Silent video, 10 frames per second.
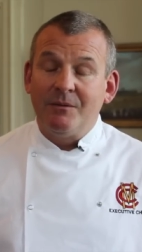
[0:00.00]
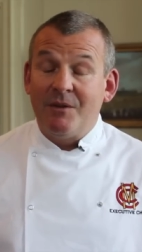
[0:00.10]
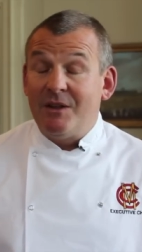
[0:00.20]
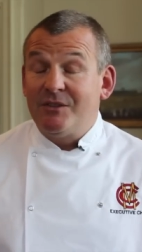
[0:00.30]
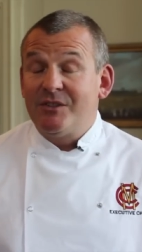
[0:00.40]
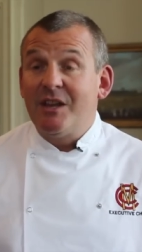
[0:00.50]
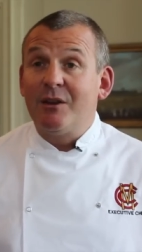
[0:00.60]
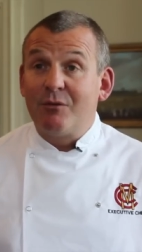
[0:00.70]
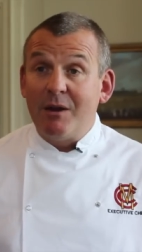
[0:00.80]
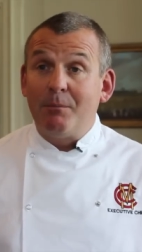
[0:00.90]
Well, as I say,
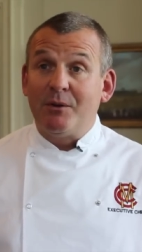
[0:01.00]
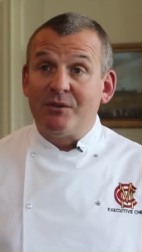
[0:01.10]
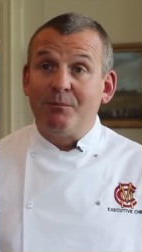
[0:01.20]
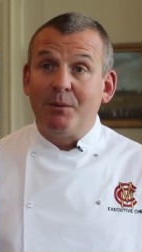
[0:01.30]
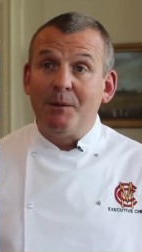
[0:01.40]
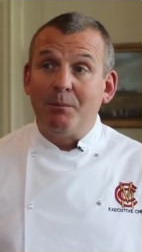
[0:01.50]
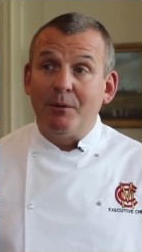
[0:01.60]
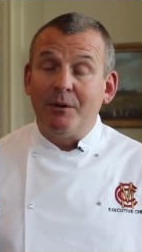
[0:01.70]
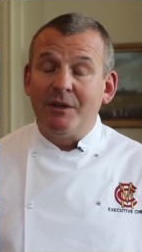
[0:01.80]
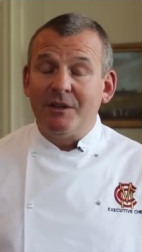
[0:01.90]
a great bunch of
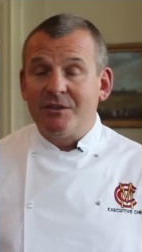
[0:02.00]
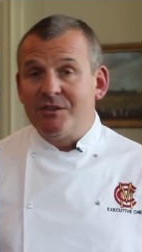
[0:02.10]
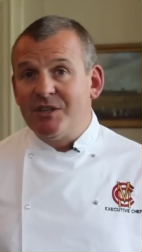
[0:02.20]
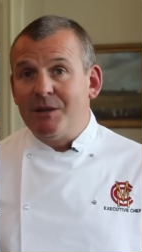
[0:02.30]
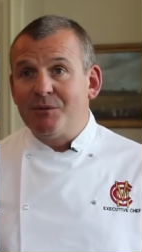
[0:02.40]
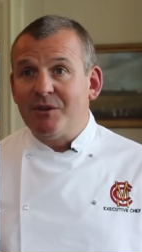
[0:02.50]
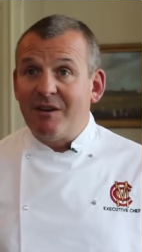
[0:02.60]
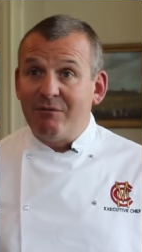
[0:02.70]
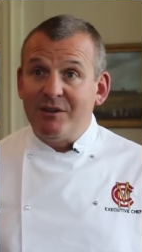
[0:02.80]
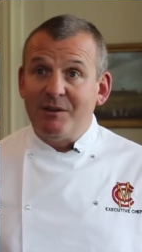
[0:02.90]
people, and it just seems that
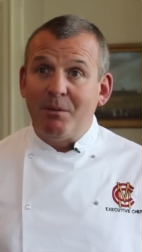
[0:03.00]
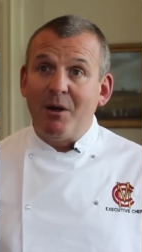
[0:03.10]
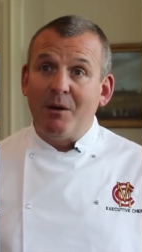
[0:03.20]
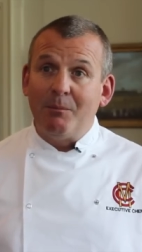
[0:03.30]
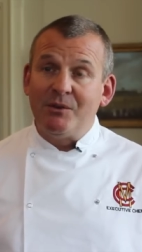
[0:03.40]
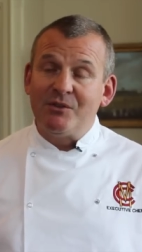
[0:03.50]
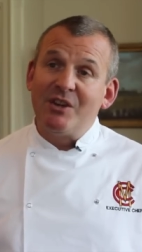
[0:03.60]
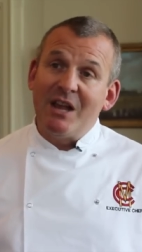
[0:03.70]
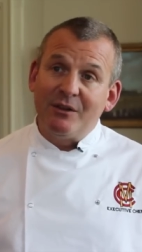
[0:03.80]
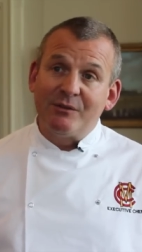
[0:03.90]
every department
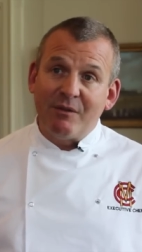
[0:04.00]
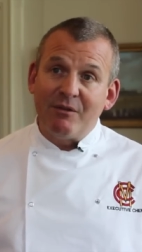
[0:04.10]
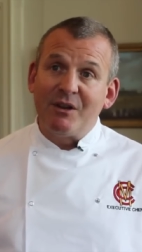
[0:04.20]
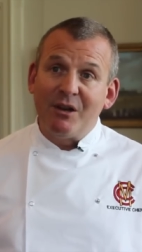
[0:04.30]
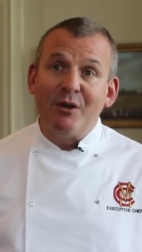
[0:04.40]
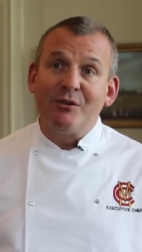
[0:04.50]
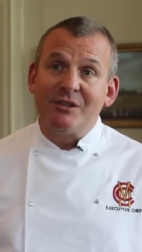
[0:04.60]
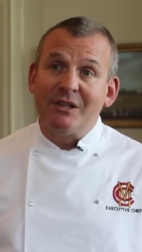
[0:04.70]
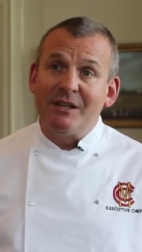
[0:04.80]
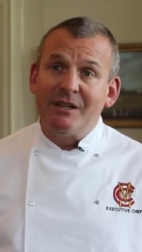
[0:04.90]
gels very
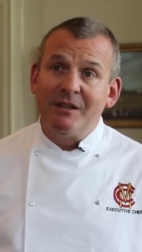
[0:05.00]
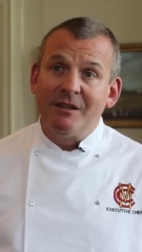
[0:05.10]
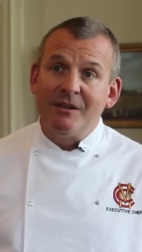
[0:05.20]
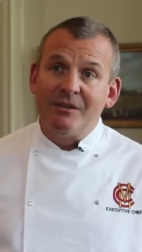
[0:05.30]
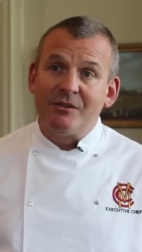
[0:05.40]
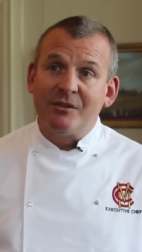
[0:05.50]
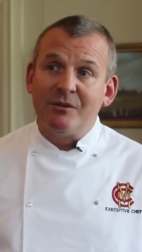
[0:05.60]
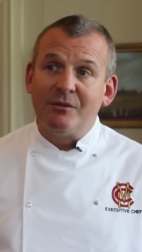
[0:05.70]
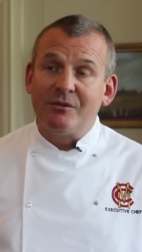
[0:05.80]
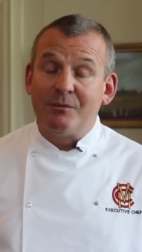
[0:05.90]
closely
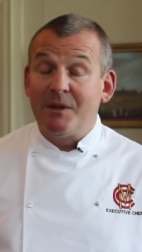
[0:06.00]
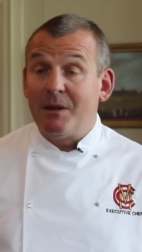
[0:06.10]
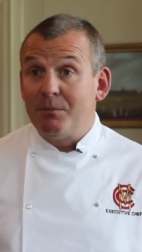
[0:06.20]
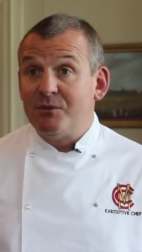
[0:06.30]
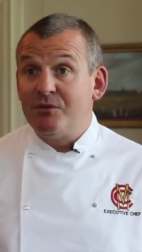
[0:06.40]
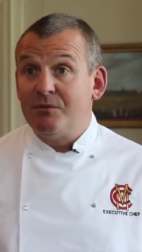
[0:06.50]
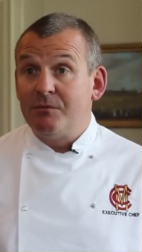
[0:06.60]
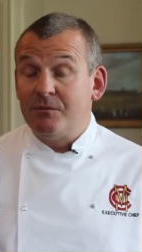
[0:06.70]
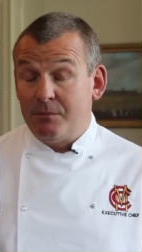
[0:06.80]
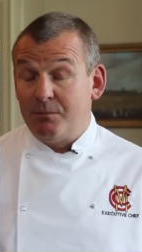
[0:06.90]
to, to be able to,
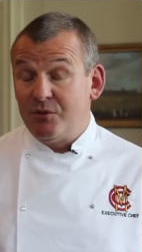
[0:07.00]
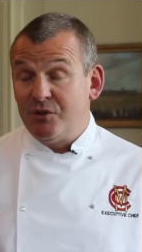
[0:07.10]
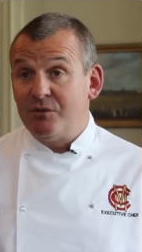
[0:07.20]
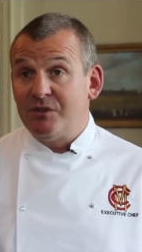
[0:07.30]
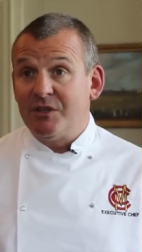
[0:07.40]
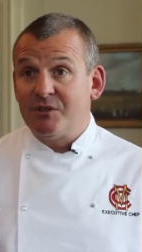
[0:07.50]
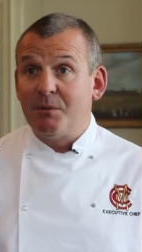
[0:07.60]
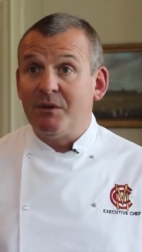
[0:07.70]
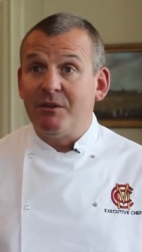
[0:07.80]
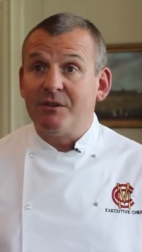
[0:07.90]
to produce the
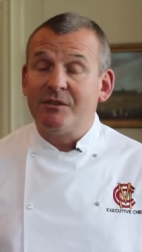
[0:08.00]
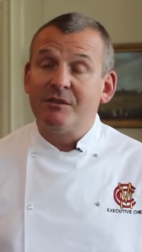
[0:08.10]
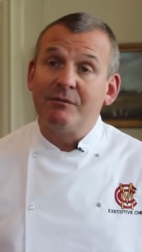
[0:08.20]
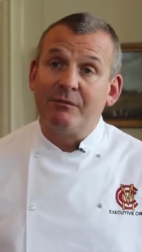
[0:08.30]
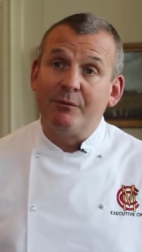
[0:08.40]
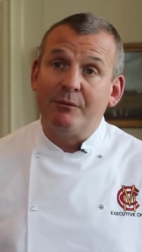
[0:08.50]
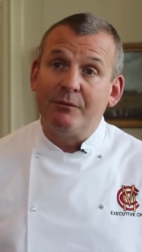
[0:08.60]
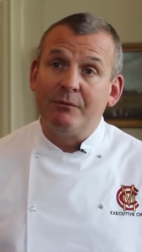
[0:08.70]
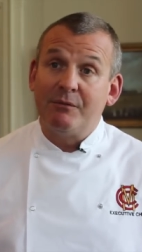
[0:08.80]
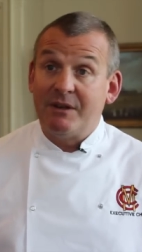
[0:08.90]
experience
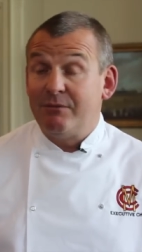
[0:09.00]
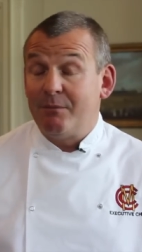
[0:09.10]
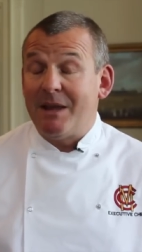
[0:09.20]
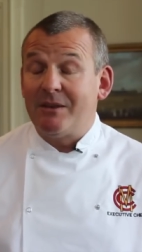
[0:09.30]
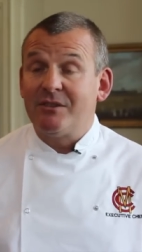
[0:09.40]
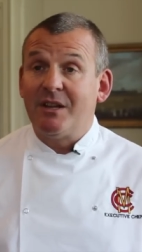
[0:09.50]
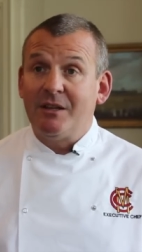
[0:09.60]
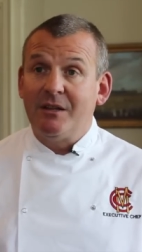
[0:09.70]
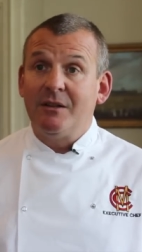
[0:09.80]
for ready for match day.